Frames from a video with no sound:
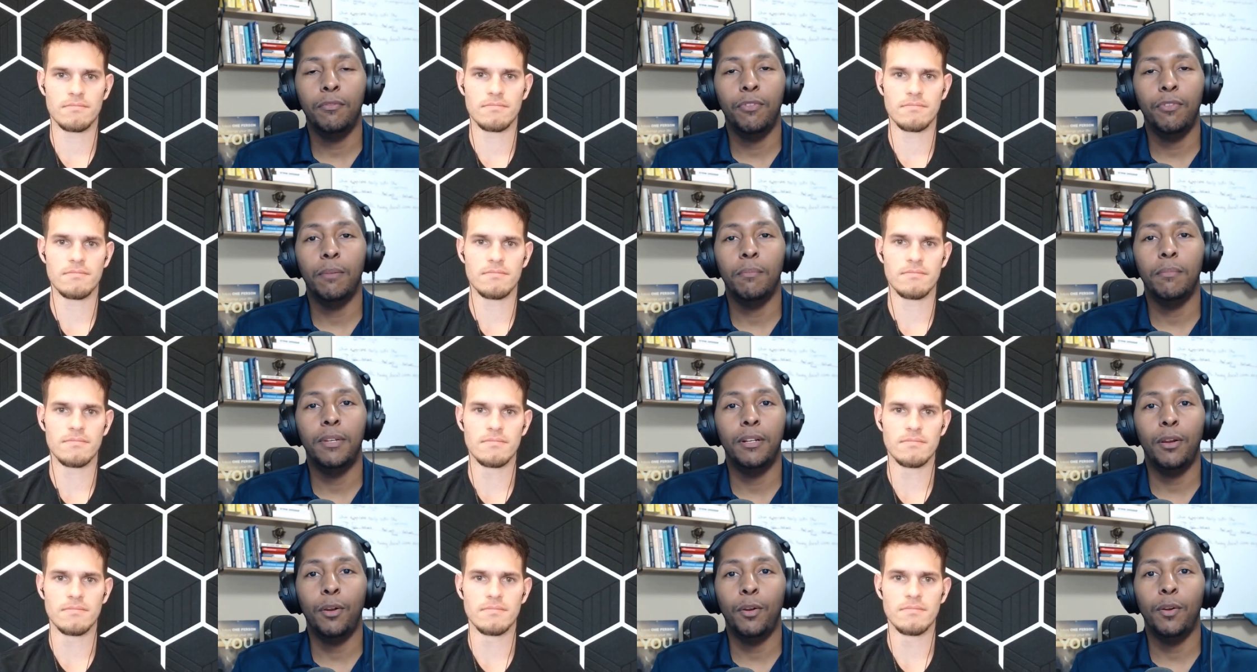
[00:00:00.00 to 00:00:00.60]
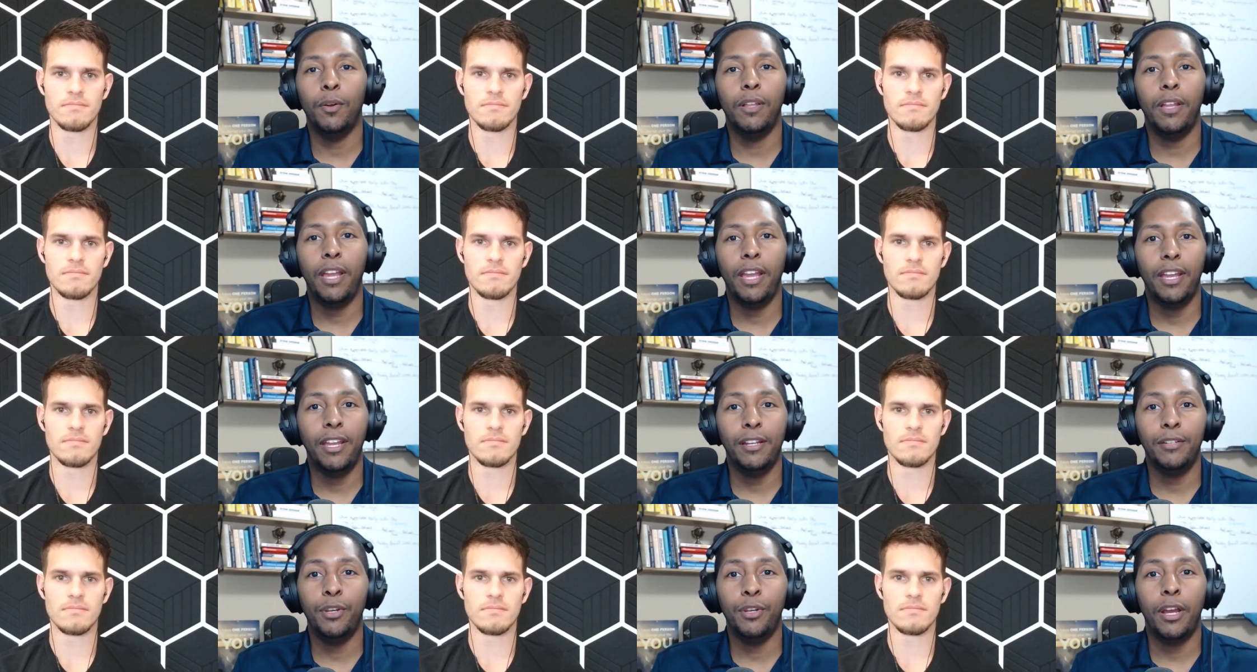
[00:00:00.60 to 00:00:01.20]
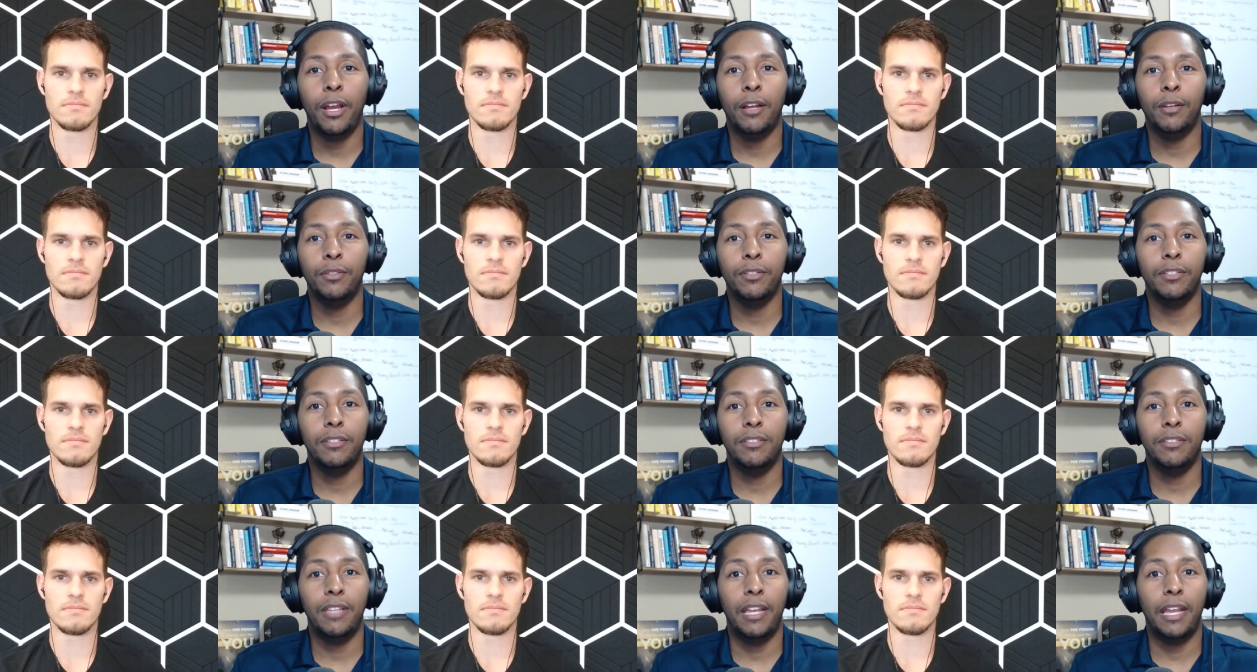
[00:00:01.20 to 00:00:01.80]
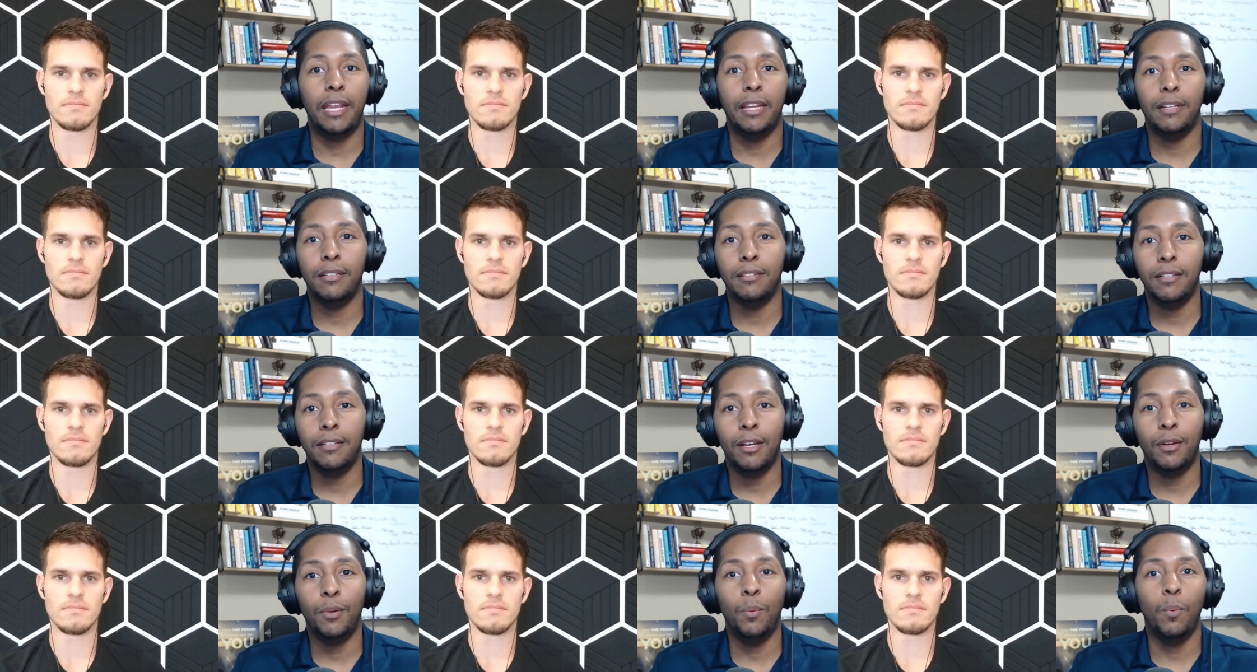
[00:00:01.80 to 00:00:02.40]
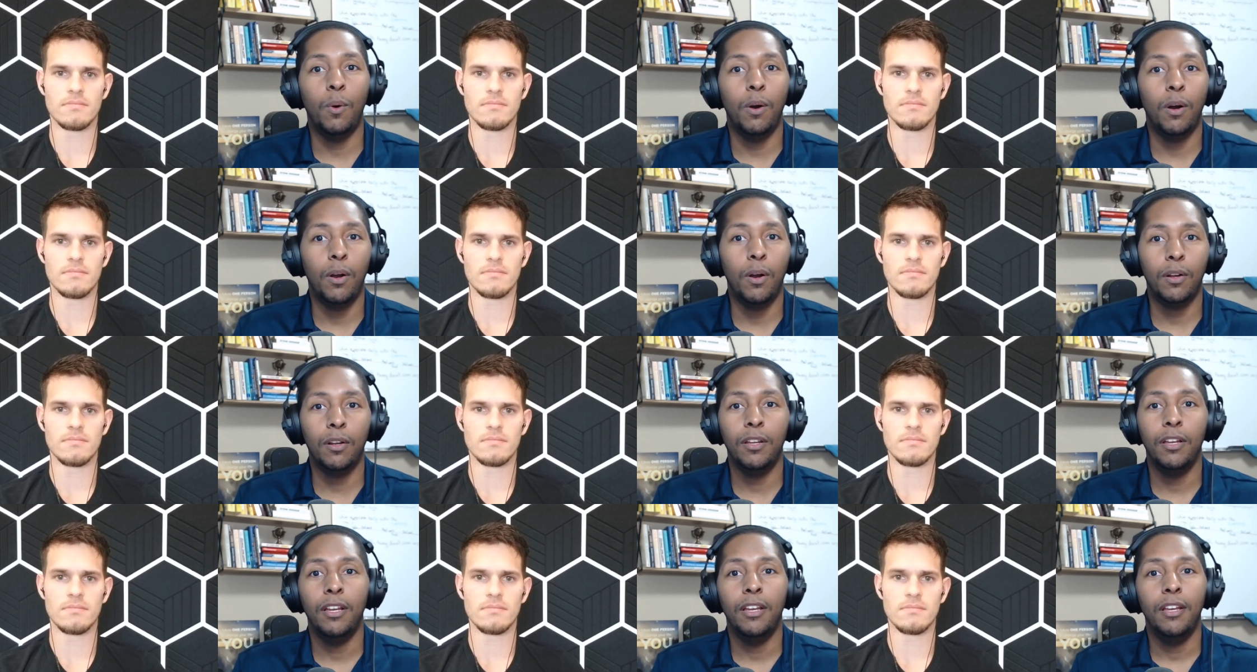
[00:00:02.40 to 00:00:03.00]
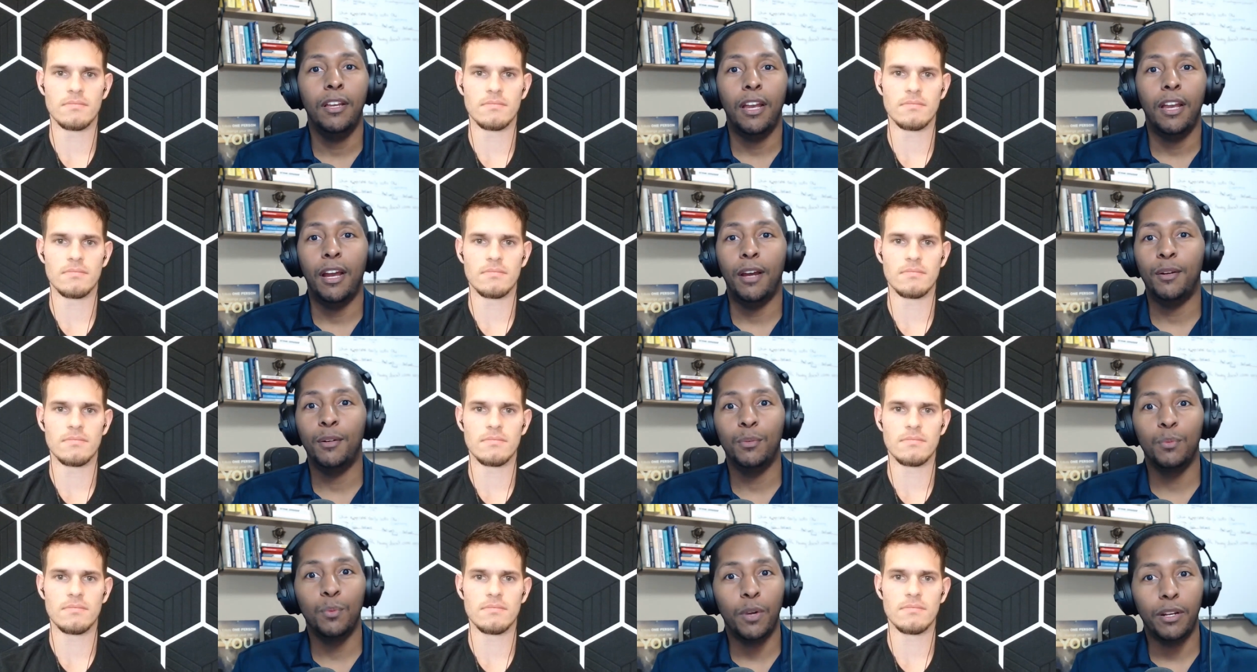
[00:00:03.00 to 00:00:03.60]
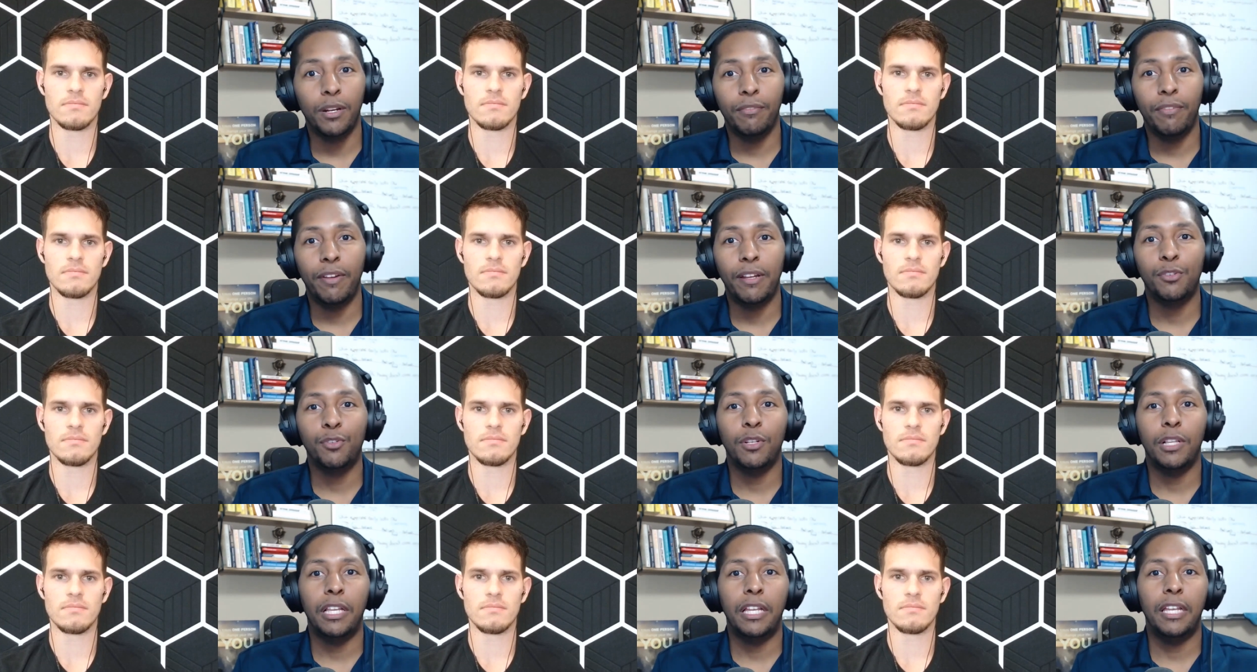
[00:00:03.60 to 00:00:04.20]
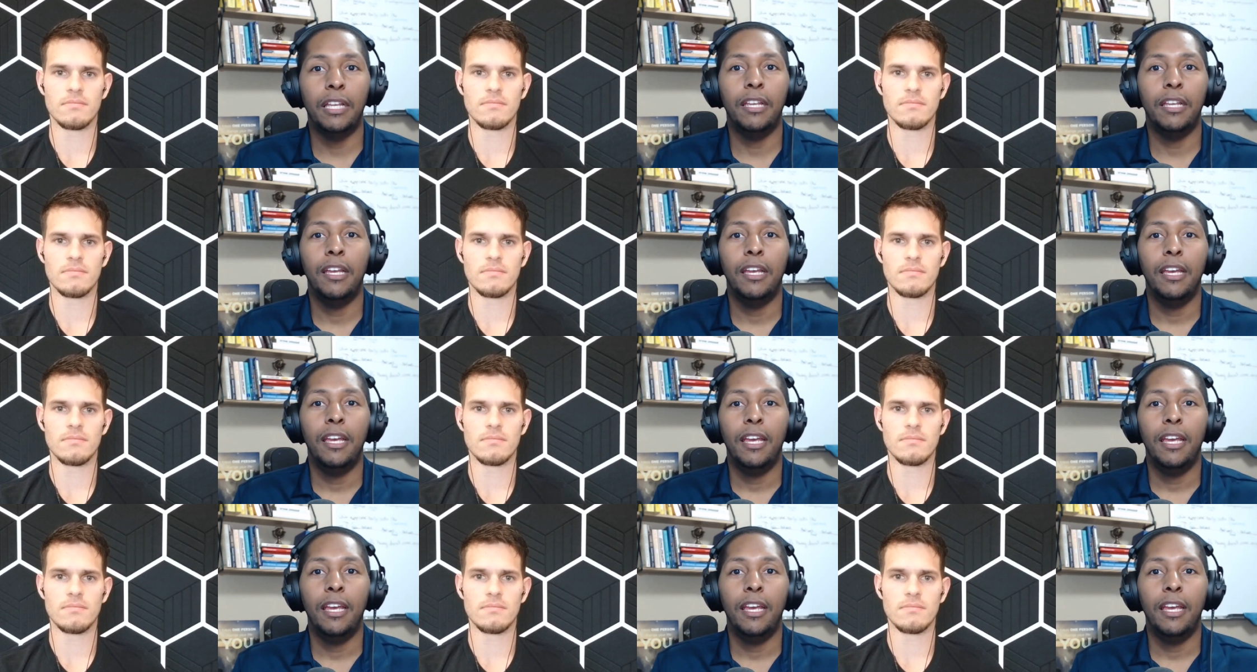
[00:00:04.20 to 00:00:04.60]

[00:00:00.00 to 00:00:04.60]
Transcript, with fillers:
Speaker 1: from an early age how to stand, how to walk, how to run eventually.